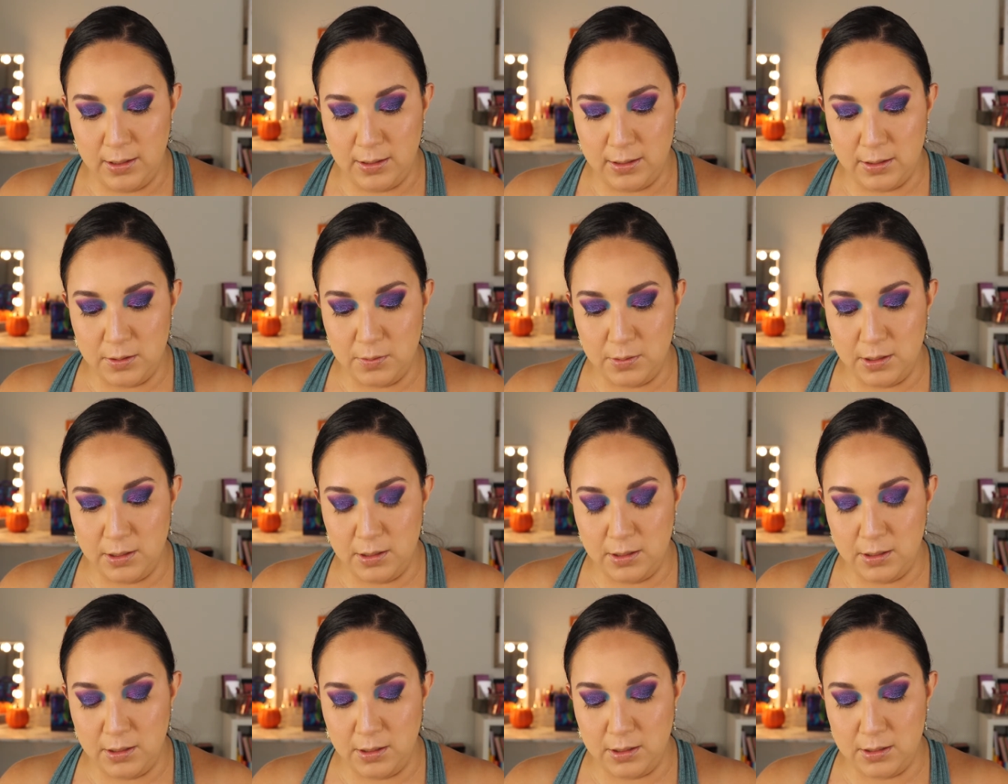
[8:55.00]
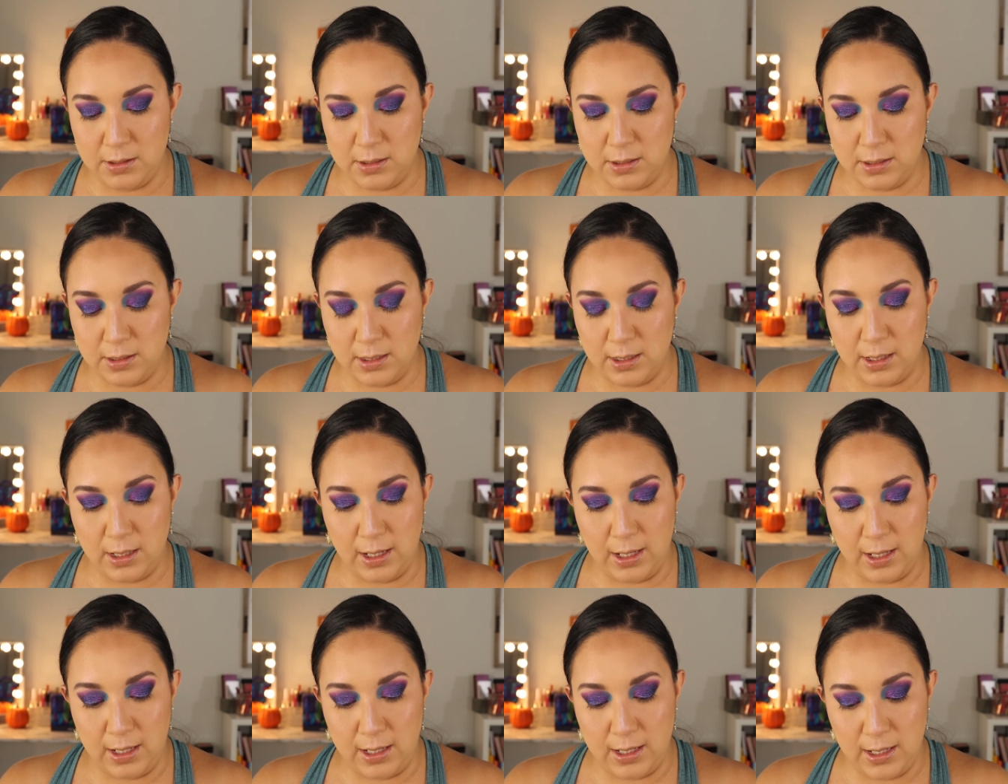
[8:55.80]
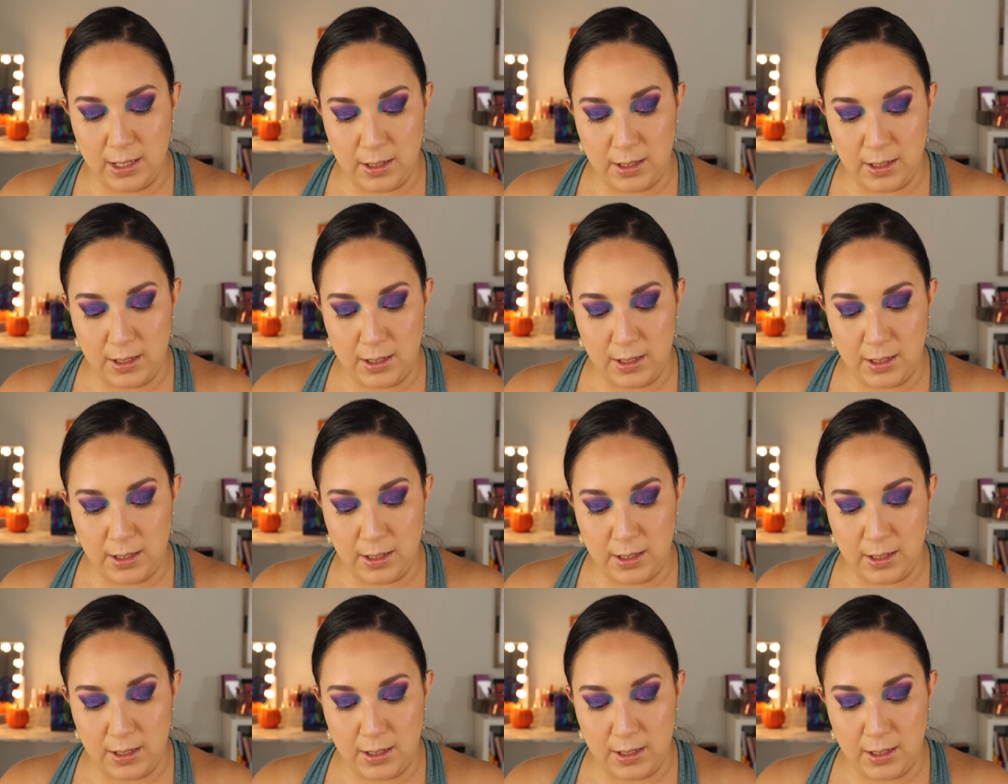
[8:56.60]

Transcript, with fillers: This one looks like